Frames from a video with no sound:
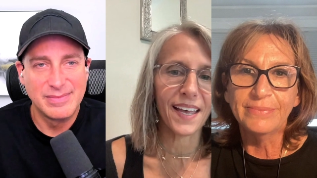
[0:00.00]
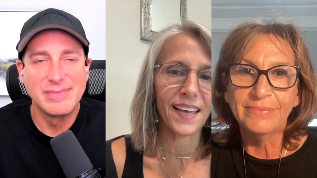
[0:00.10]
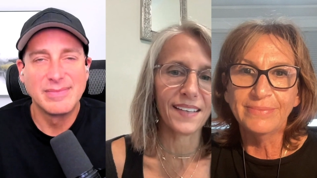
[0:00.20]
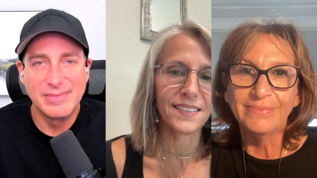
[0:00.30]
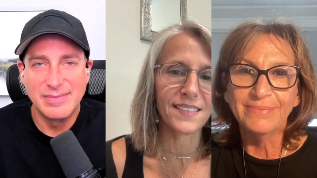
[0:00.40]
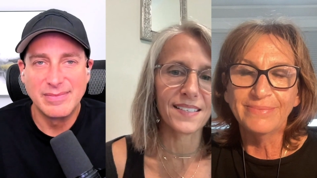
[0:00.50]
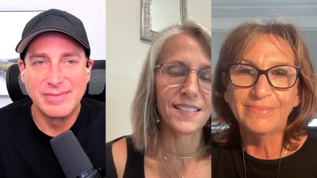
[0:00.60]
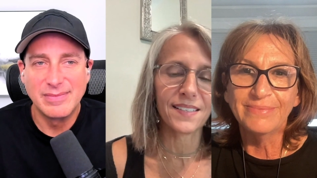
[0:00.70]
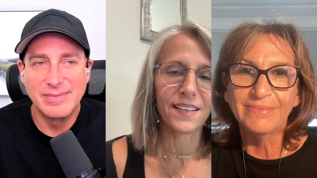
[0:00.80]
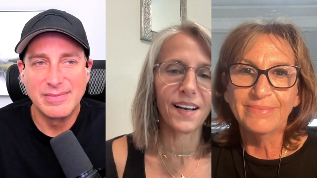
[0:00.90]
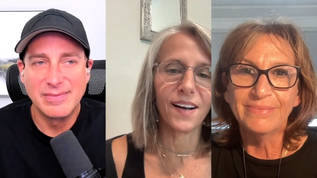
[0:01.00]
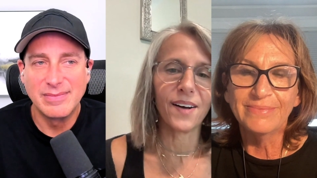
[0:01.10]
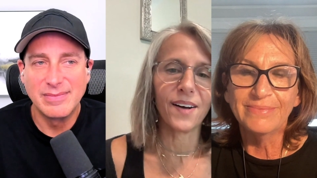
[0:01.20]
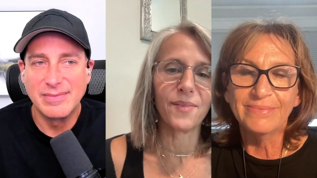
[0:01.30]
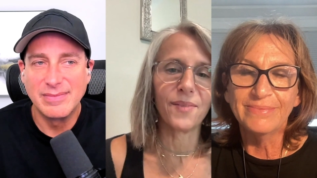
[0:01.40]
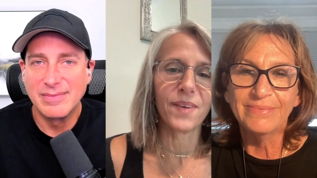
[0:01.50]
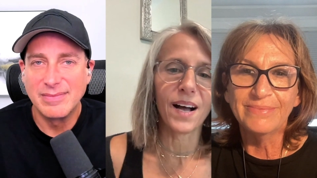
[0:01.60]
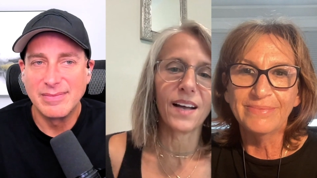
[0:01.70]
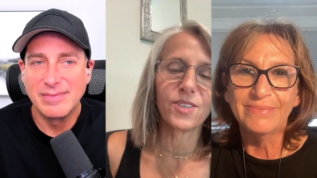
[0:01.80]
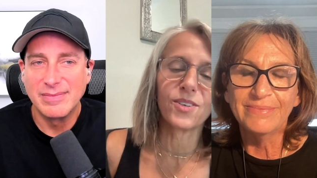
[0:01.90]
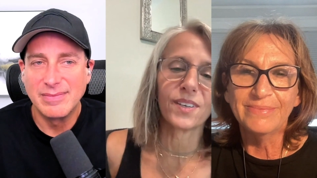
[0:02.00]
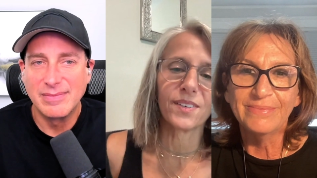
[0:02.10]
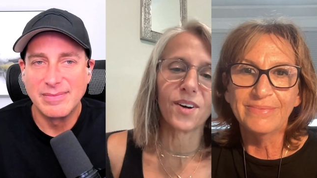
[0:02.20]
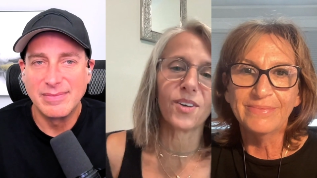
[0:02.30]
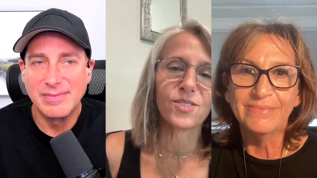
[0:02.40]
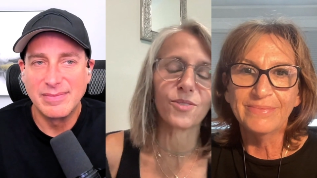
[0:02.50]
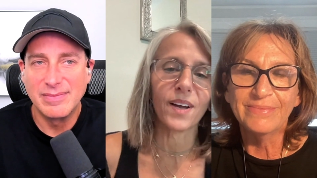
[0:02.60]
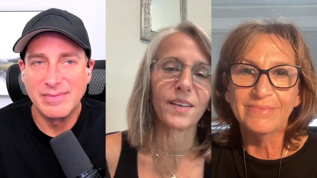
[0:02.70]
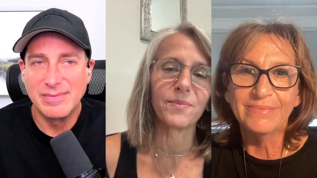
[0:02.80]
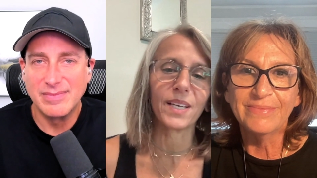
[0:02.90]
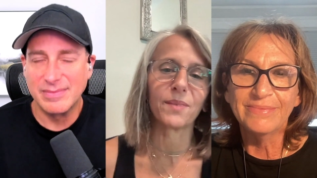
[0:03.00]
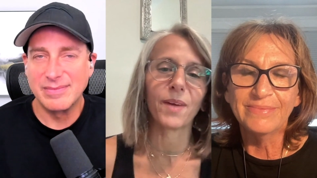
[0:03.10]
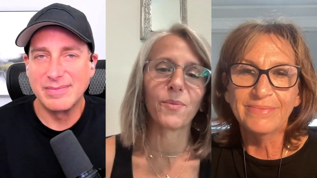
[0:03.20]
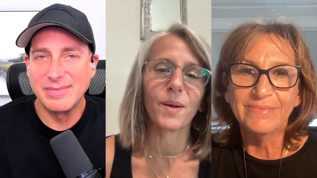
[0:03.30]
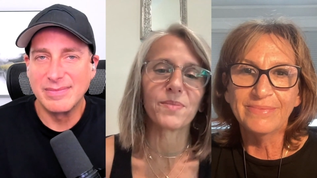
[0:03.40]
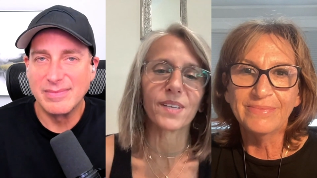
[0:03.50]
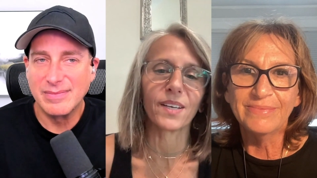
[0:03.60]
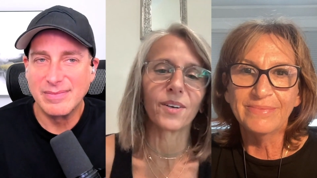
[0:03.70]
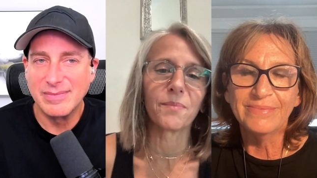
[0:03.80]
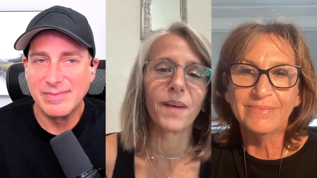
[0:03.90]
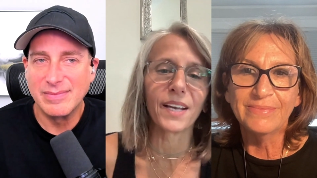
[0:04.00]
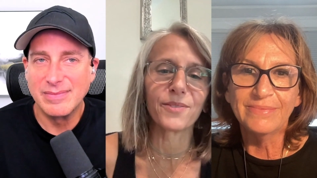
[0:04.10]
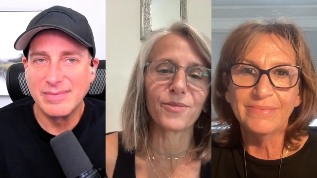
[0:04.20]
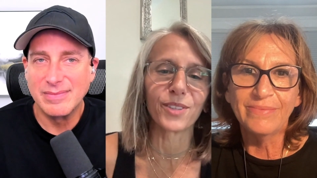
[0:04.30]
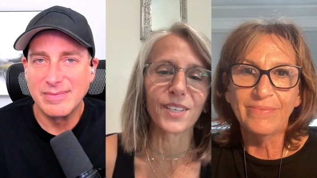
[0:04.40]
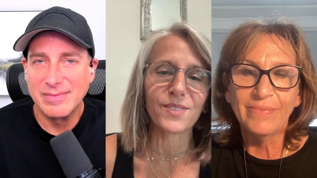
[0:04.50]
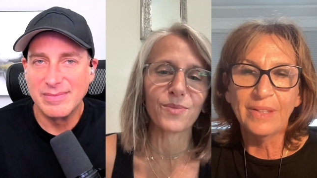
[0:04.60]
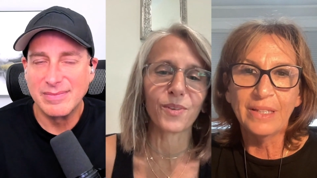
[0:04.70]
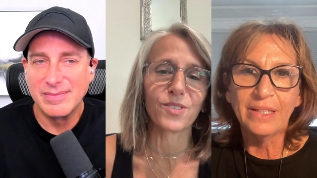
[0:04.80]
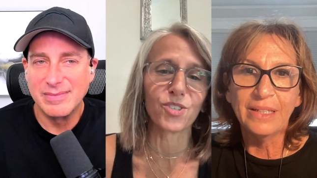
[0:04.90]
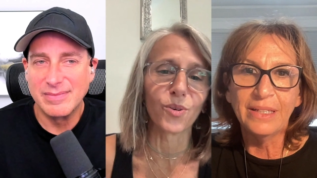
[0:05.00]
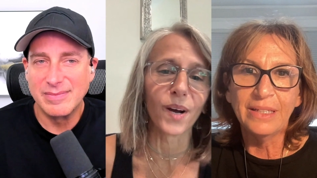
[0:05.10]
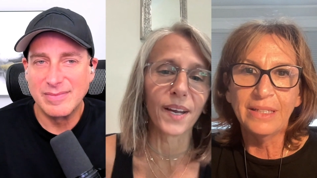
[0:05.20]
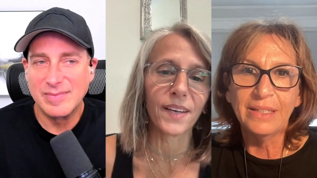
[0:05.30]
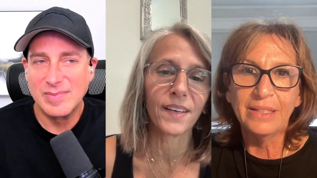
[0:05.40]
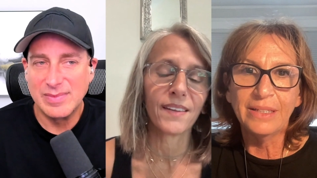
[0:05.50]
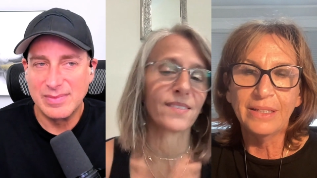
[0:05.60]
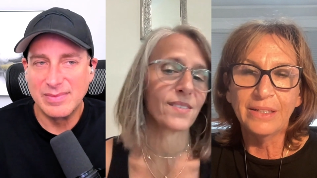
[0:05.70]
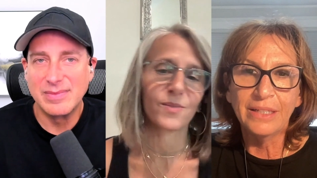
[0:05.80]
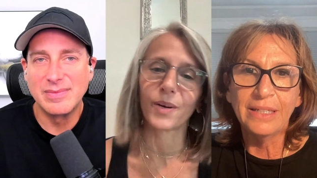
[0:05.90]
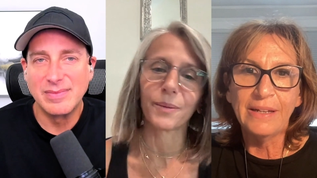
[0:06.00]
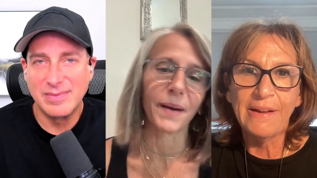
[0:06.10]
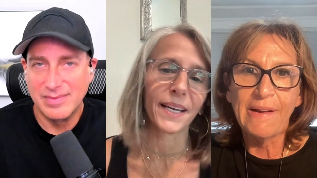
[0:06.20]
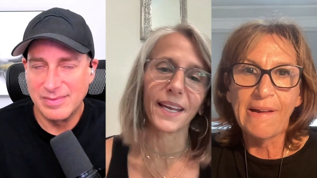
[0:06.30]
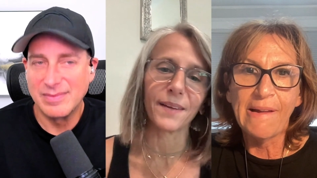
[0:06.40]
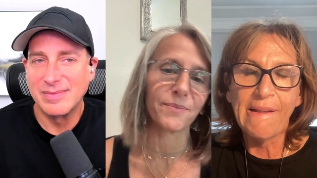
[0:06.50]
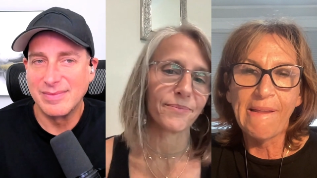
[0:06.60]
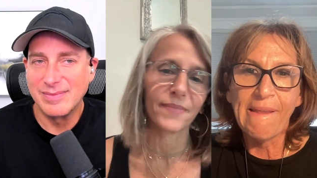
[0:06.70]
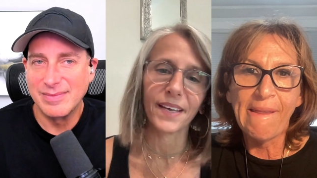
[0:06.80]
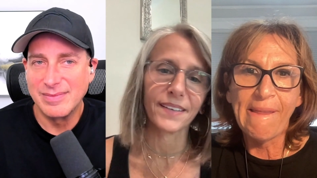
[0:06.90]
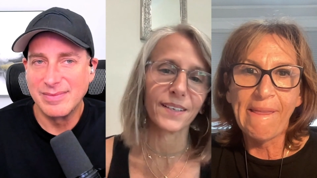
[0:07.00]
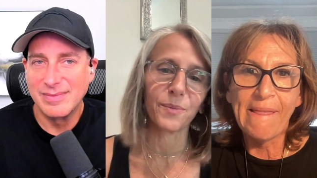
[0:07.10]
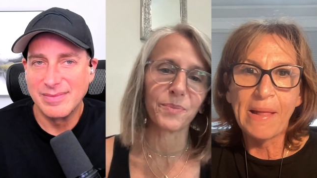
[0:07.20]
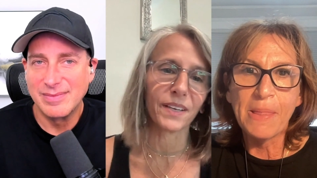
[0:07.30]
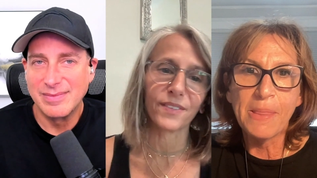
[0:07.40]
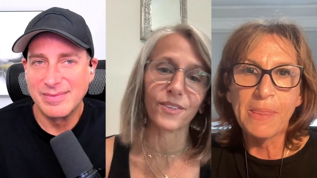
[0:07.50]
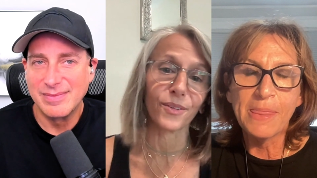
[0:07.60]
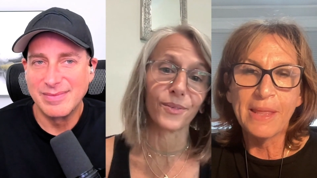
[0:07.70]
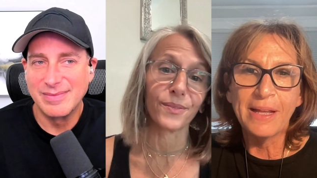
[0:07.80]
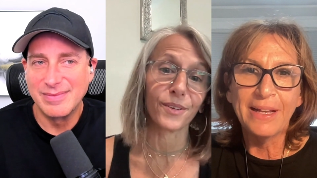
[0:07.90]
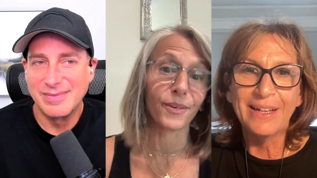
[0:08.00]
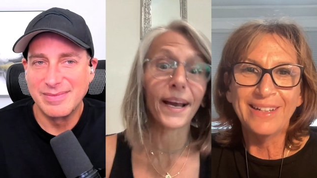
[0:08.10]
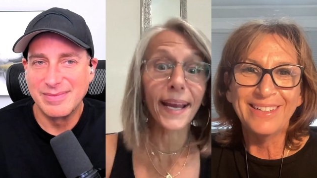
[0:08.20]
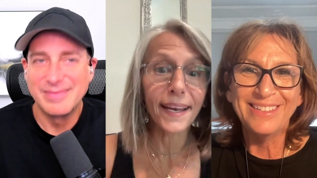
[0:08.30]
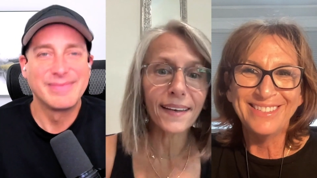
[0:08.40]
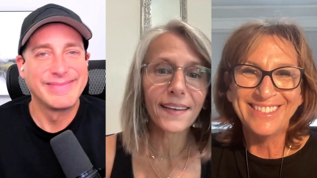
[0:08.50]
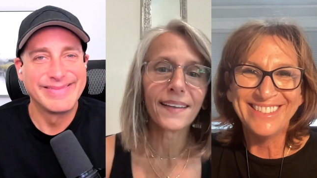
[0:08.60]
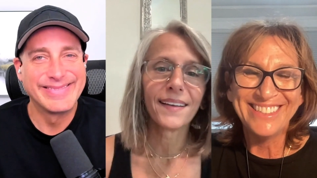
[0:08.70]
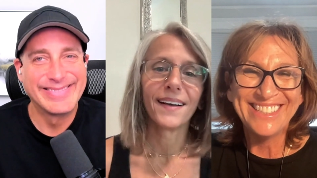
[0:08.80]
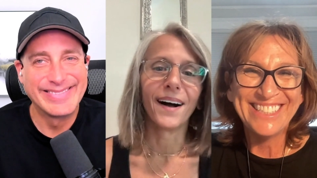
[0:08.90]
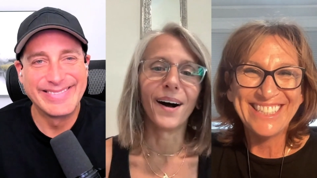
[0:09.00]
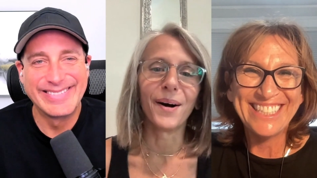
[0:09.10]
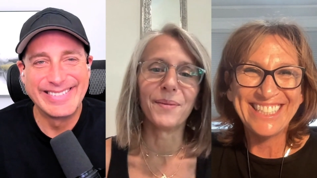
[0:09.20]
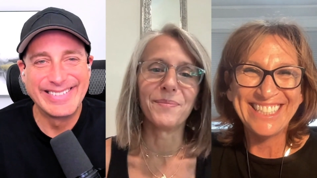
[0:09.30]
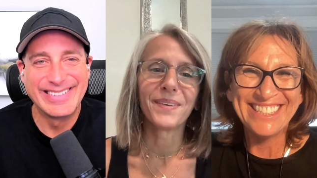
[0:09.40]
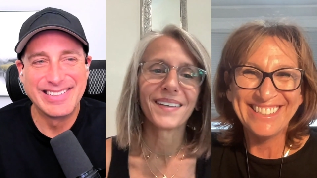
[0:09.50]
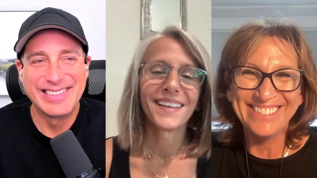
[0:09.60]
Speaker 1: And um, you can also find me and my website on Mindfulness with Joy. This is where my name ended up being so great. Um,